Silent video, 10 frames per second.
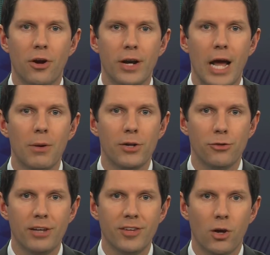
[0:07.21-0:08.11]
are now
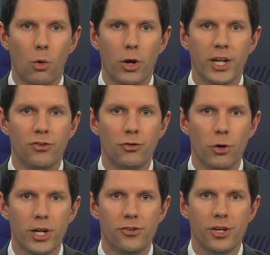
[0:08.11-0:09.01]
addressing organ
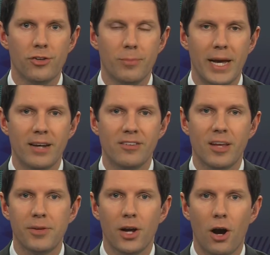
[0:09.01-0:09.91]
shortages by
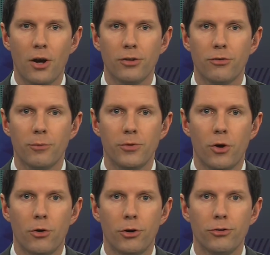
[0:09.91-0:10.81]
accepting hearts from
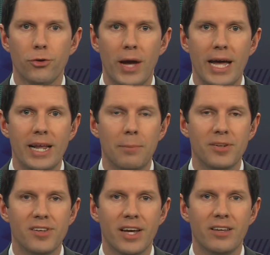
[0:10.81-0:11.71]
donors who had
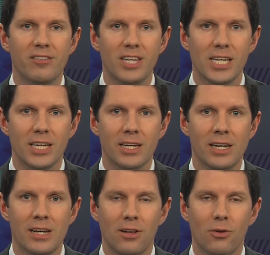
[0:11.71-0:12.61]
hepatitis C.
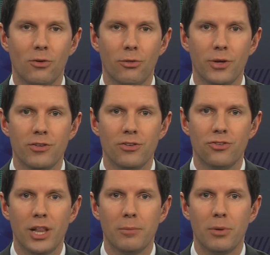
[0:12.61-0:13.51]
Local 3's
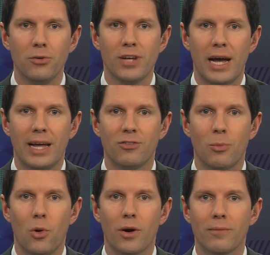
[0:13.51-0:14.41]
Shelley Bota has
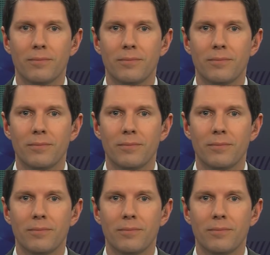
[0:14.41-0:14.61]
more.